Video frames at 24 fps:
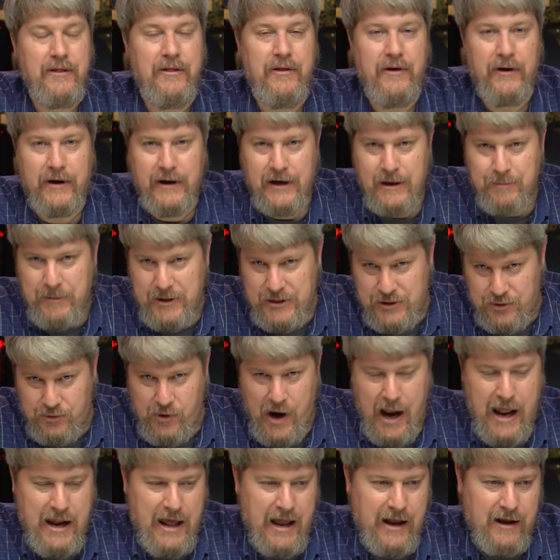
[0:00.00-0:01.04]
they're gonna be
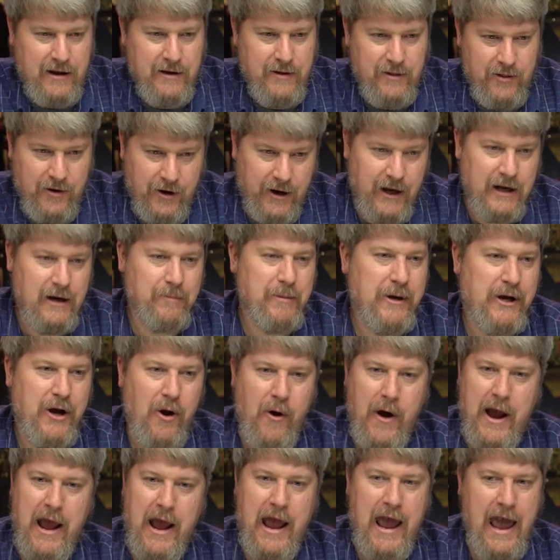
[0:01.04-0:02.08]
training. They're gonna be
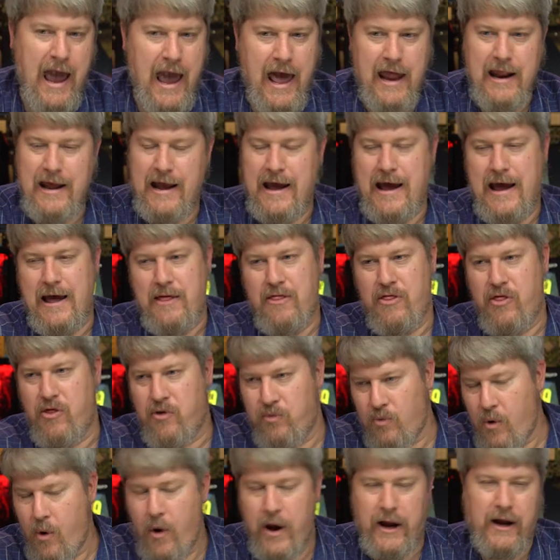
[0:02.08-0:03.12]
going ahead and
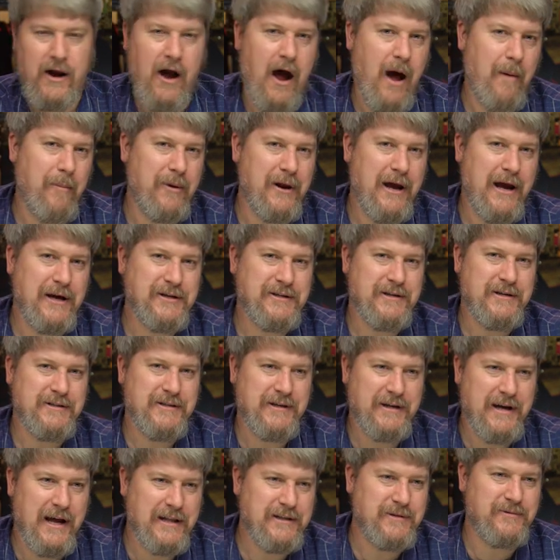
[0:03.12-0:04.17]
throwing combinations
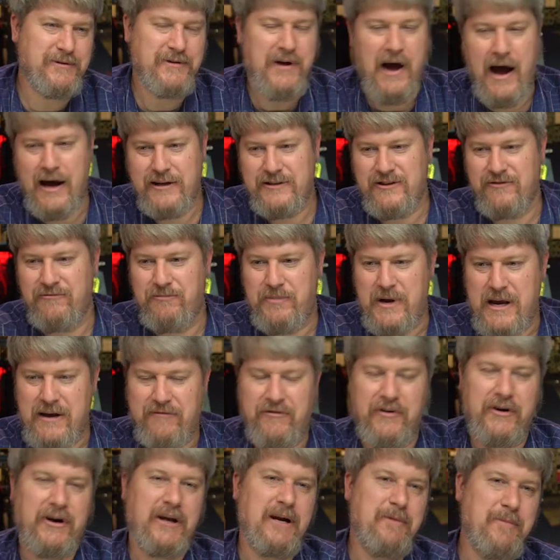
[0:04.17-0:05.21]
against sides of beef.
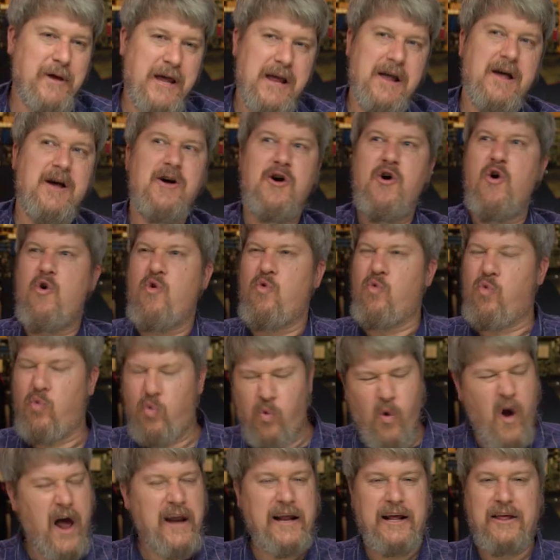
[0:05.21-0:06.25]
They're gonna be
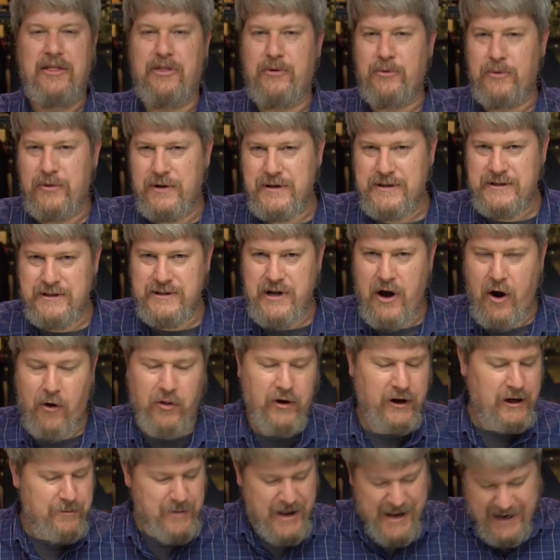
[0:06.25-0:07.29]
running through the snow.
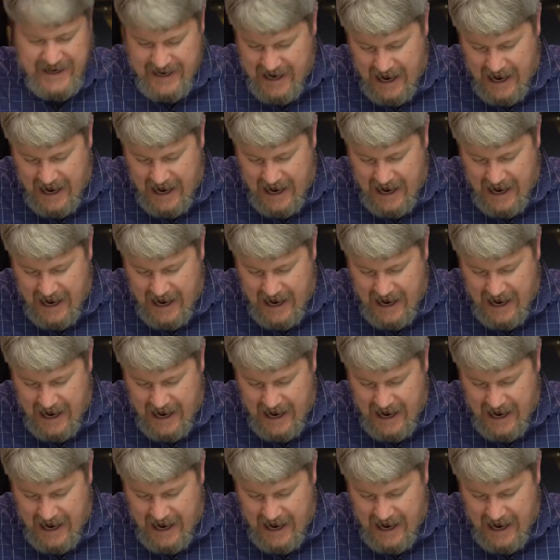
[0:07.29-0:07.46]
They're gonna be